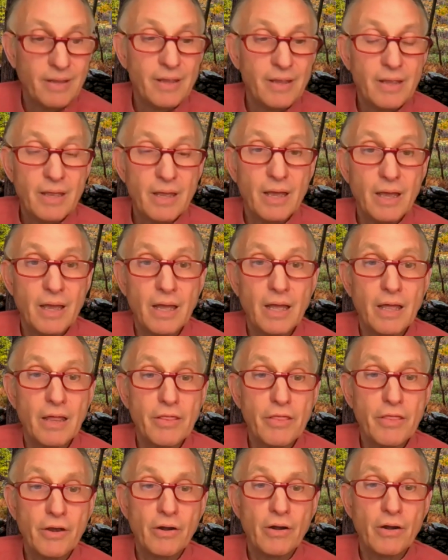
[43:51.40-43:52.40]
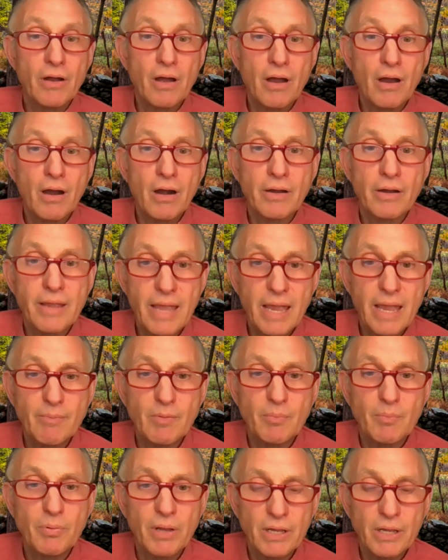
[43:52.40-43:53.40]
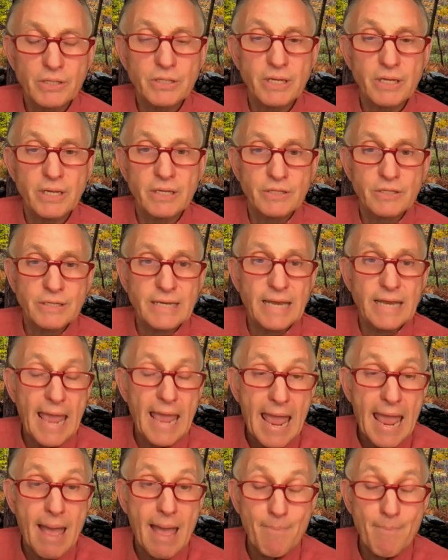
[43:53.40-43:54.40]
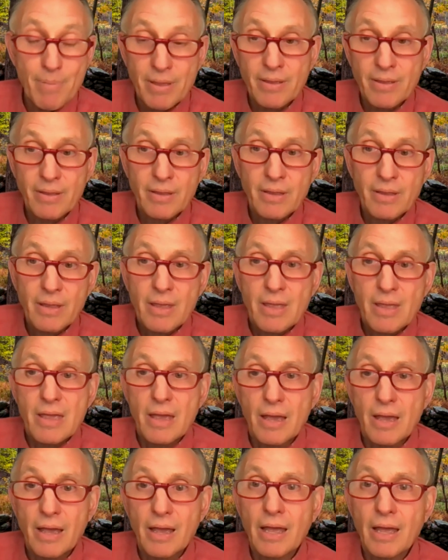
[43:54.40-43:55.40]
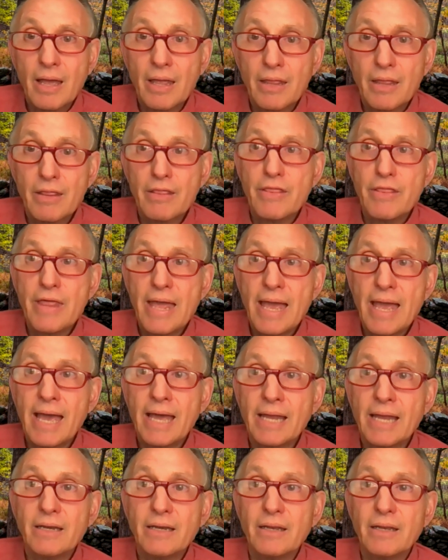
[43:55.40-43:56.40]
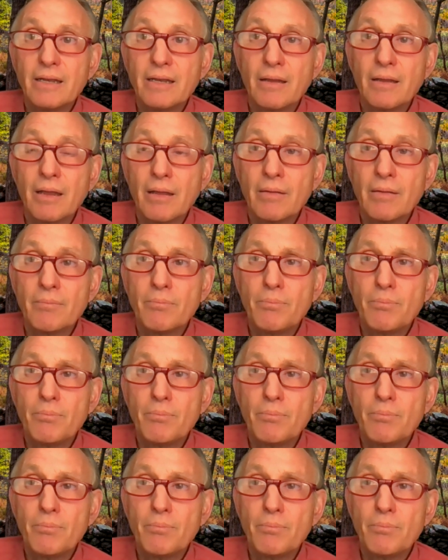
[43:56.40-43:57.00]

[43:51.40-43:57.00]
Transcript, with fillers: Uh, there are Camera Plus is an app uh, that uh,